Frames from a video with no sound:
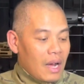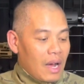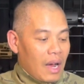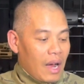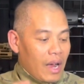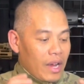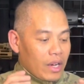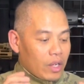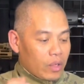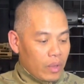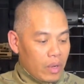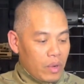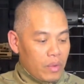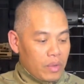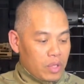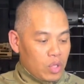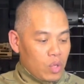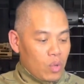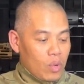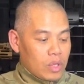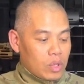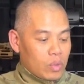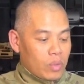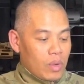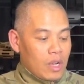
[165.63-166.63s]
I agree with
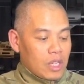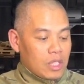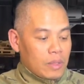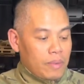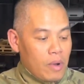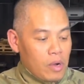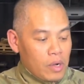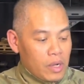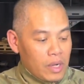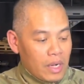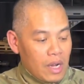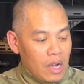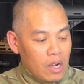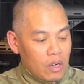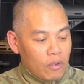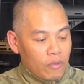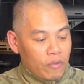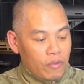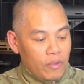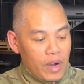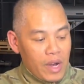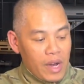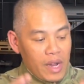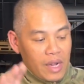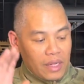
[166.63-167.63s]
you as well, Smoking Uncle
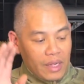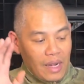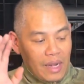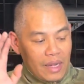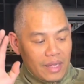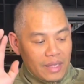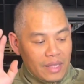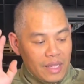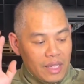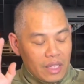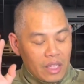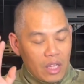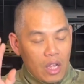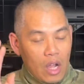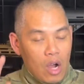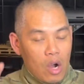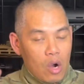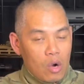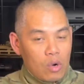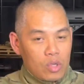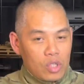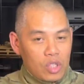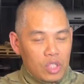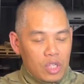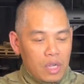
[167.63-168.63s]
Frank. I think the
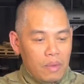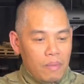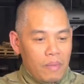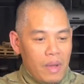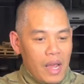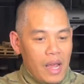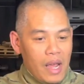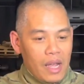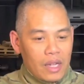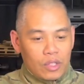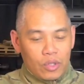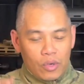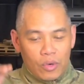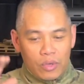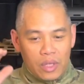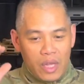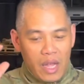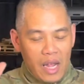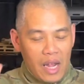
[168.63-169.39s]
OG mags or the